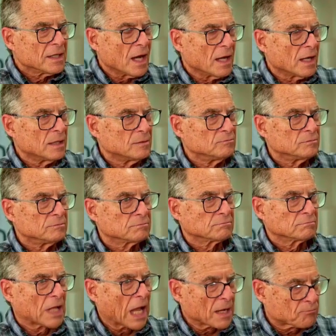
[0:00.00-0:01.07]

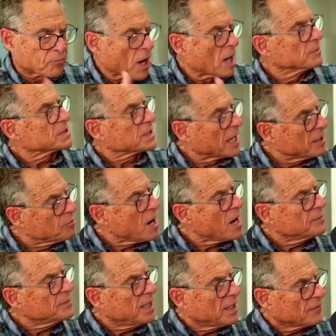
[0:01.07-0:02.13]
God promised
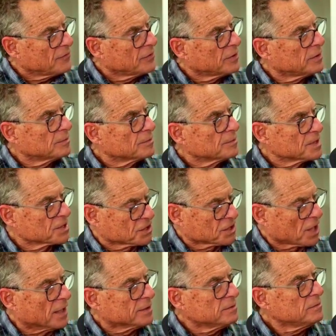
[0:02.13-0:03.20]
Abraham he'd have the
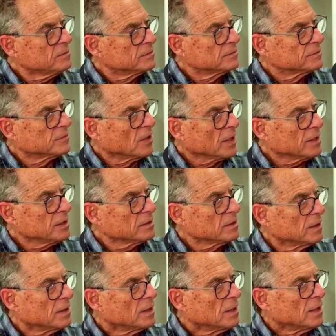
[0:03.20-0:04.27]
son, right?
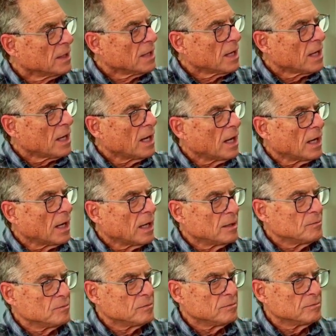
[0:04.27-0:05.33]

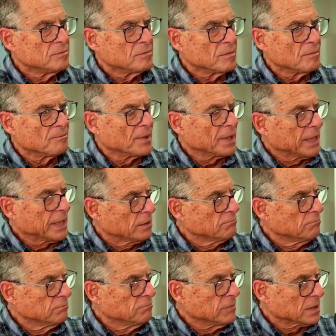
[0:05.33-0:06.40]
But he,
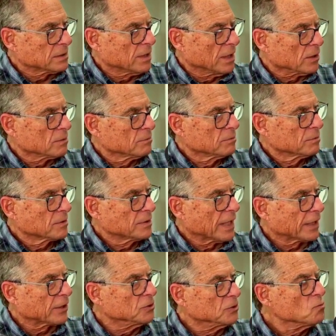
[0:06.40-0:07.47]
they
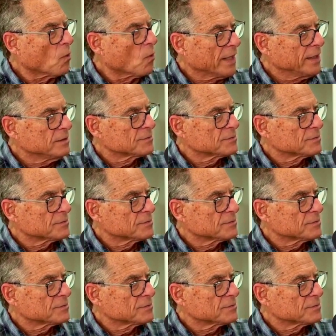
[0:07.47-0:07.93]
couldn't wait.